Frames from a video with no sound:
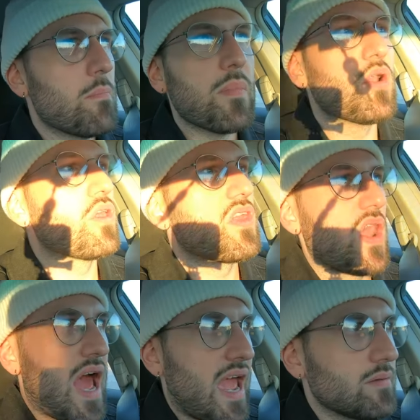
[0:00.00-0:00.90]
Middle of the
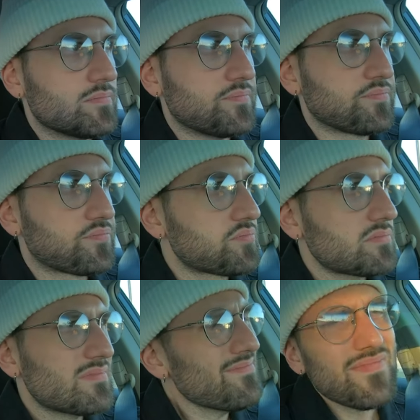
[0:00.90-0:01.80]
night, I
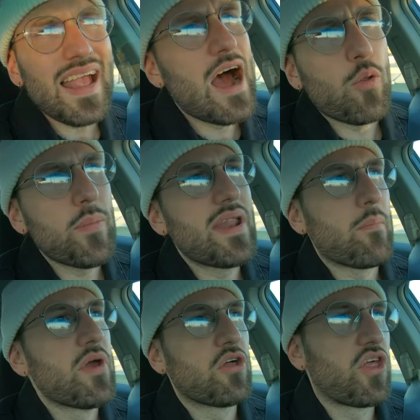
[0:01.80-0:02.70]
don't know, maybe not
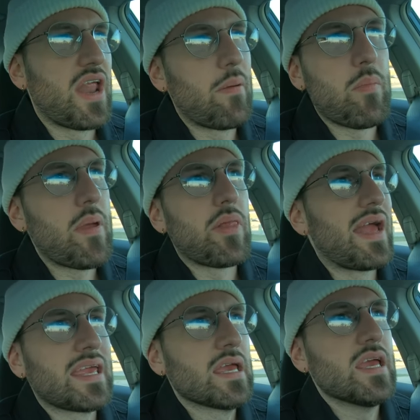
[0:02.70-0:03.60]
middle of the night, but maybe
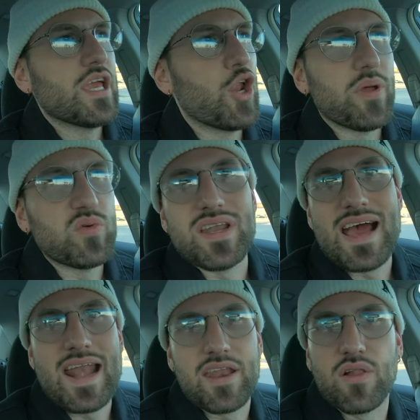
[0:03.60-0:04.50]
like, you know, between
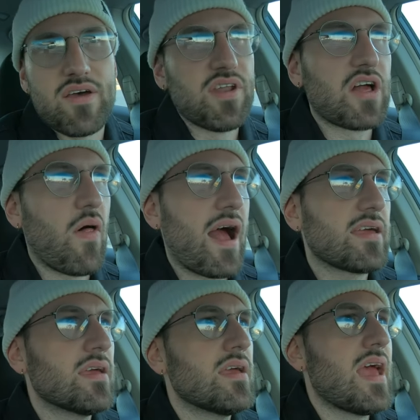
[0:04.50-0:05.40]
9 and 11 o'clock
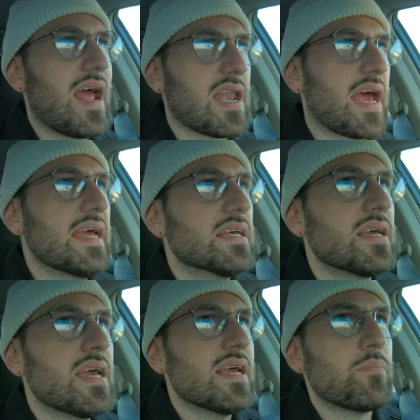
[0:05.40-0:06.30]
at night,
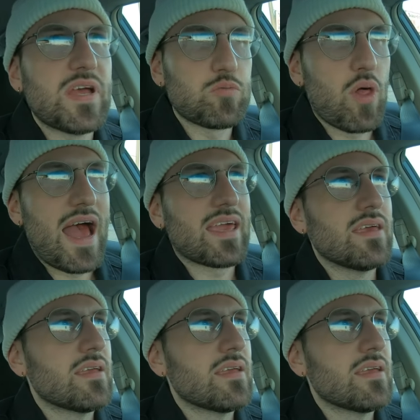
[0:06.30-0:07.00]
pitch black.